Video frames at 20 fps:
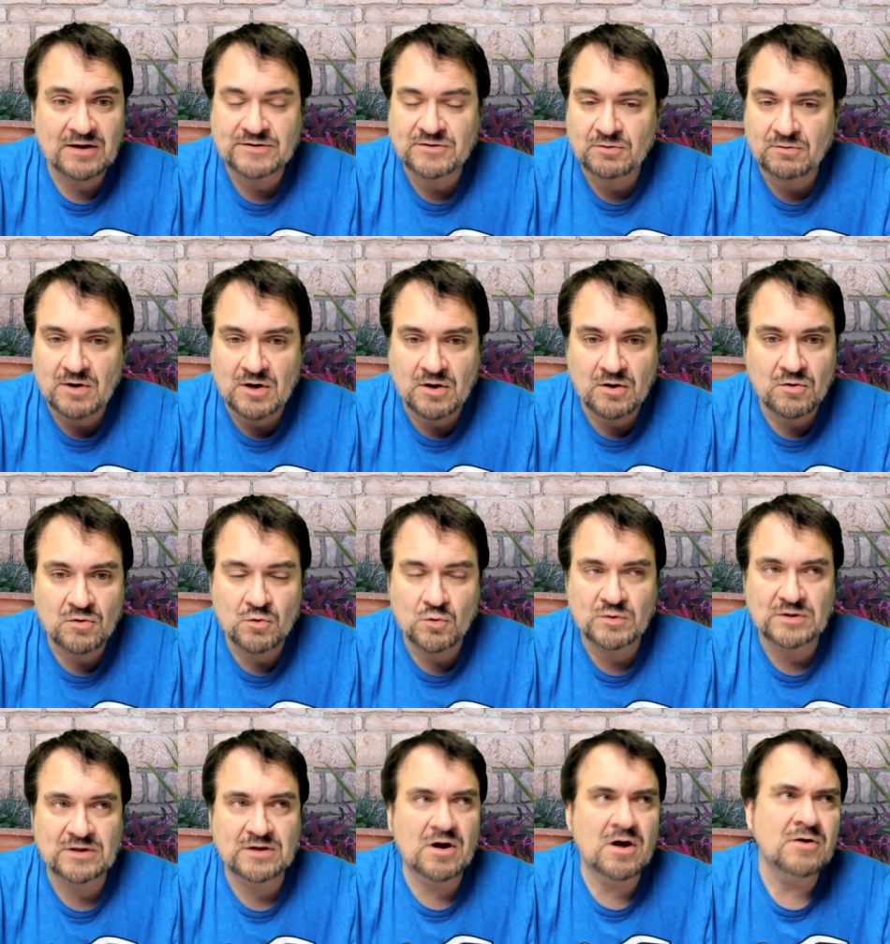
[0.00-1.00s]
on their
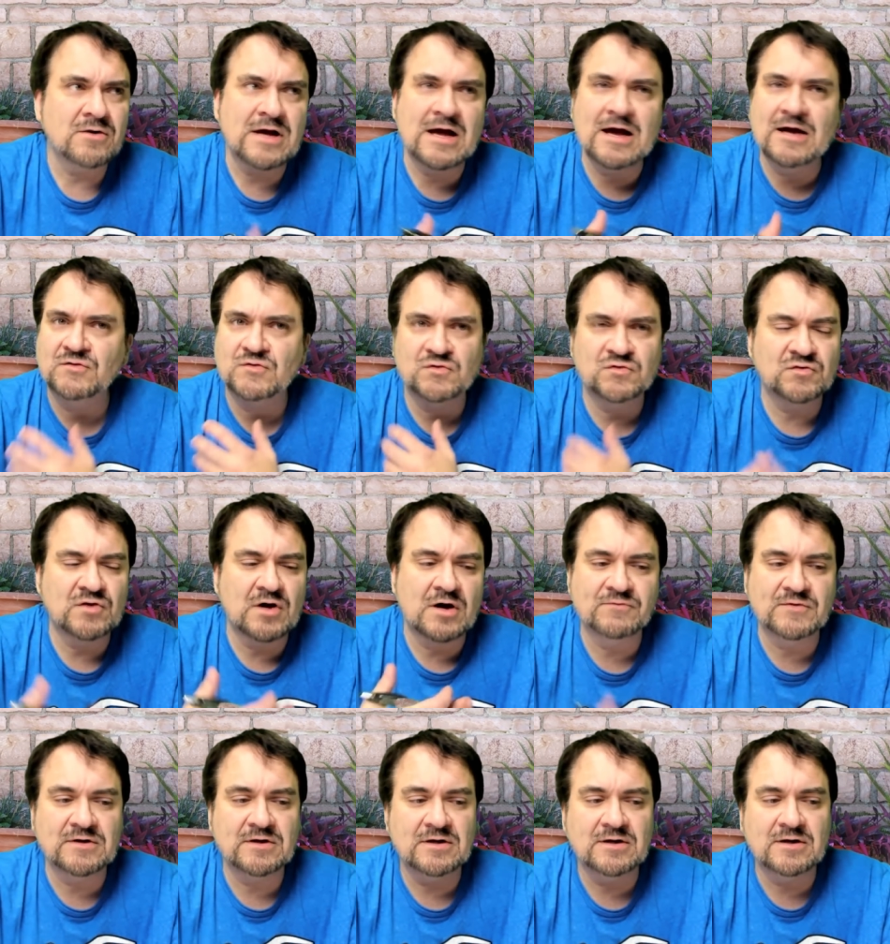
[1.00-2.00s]
own and all kinds of
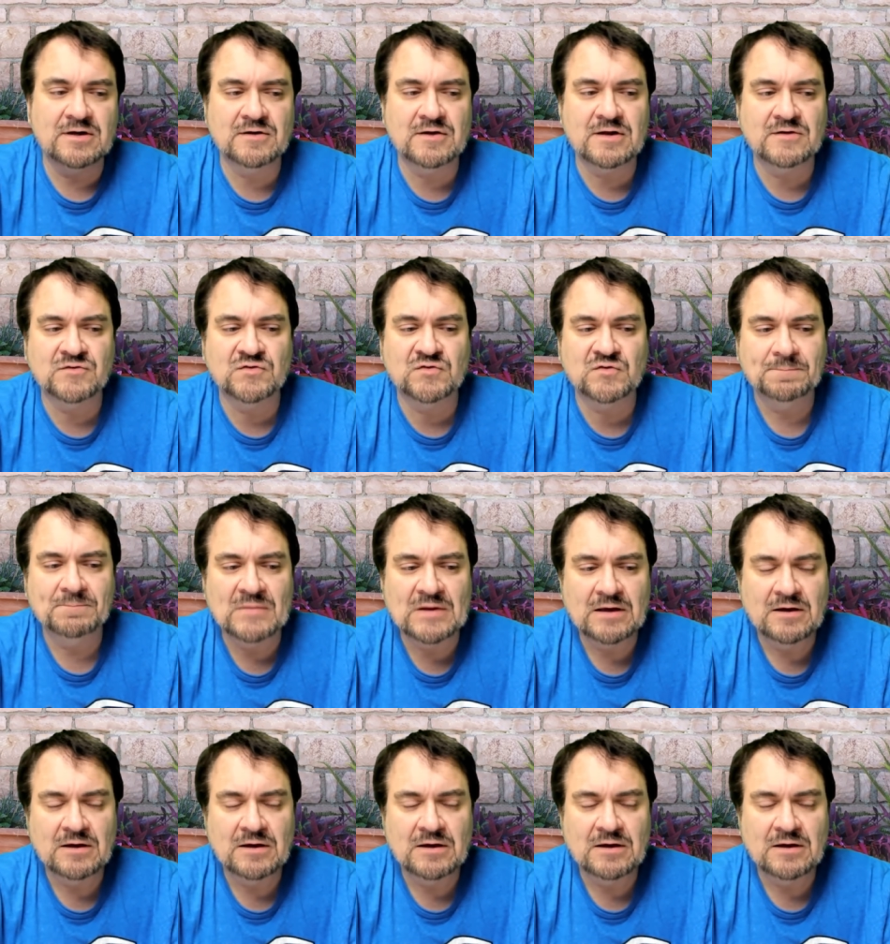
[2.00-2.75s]
stuff, and, and it, it's.